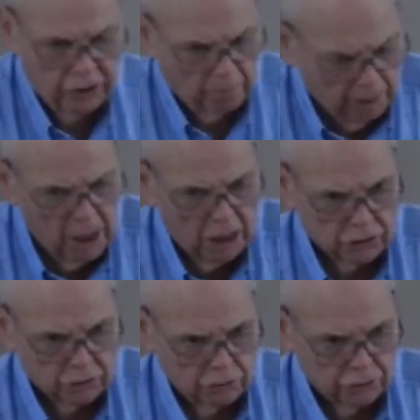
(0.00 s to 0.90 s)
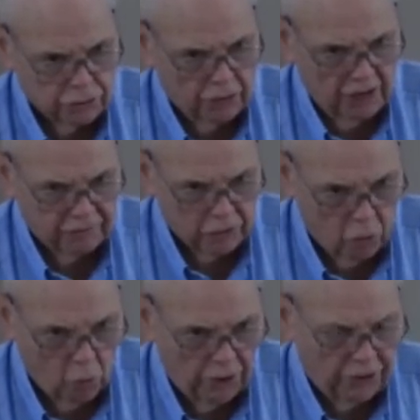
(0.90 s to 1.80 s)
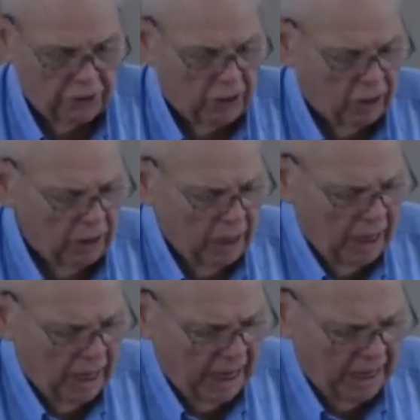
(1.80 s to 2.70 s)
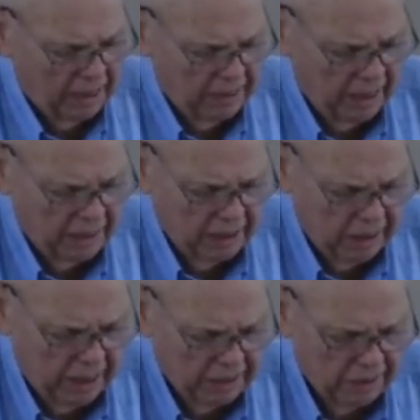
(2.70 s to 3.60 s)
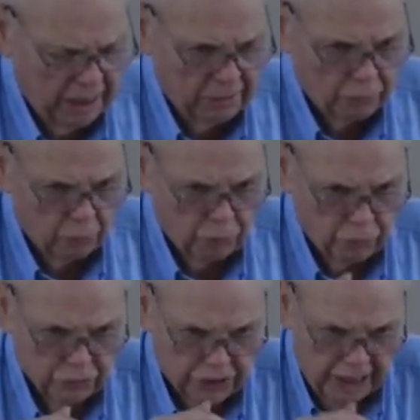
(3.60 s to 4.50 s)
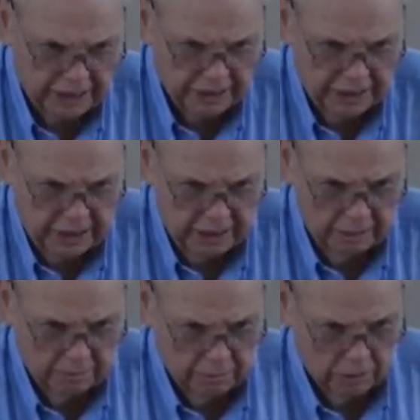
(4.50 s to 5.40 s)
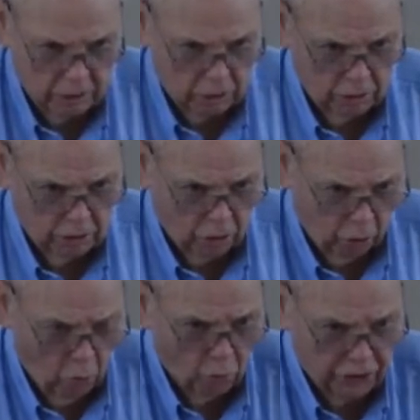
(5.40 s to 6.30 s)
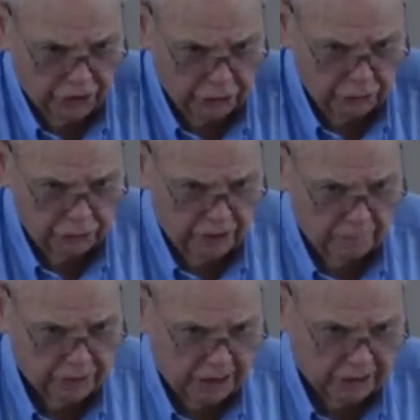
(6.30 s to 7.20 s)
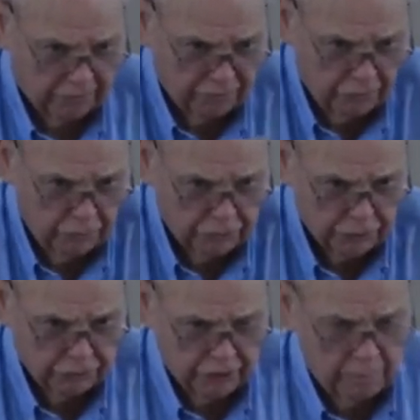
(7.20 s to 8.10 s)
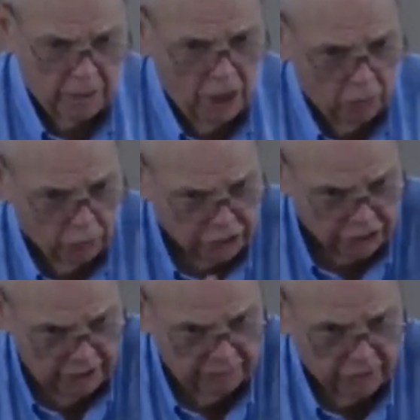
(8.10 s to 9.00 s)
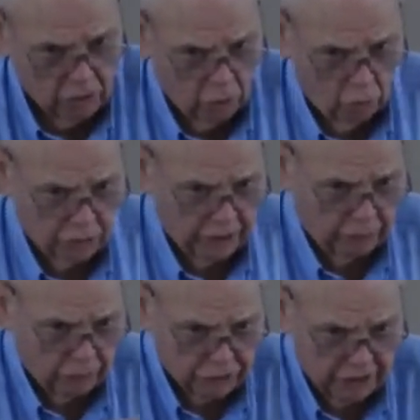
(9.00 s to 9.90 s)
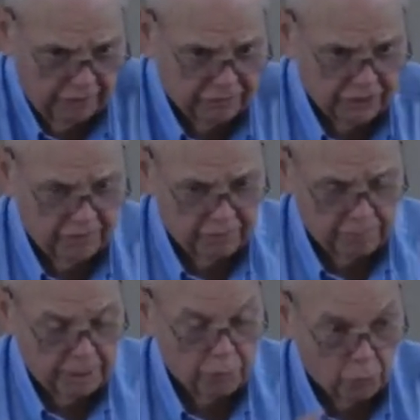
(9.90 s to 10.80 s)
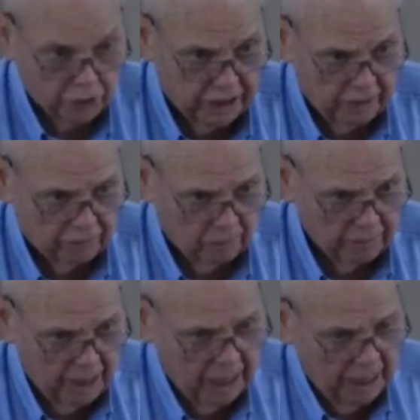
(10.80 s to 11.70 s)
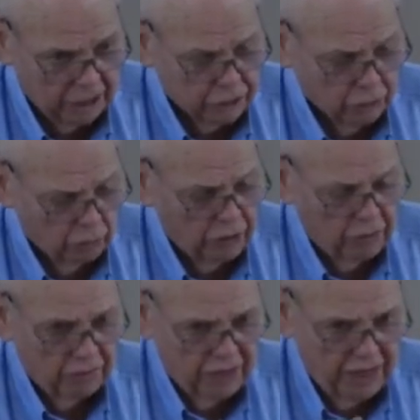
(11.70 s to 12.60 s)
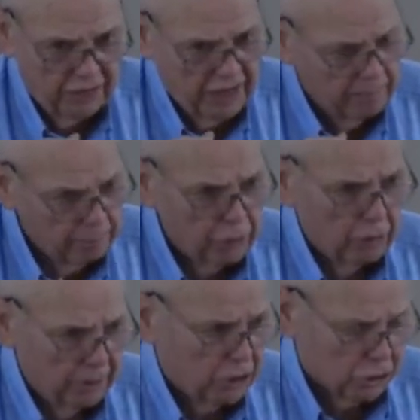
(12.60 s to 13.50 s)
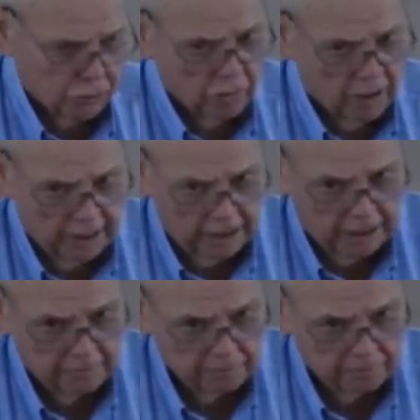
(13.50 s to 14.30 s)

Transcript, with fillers: the apostles to have to go in there and and and and take the clothing to them, take the food to them, receive the clothing and receive stuff that people would give them. And so it put them in a strain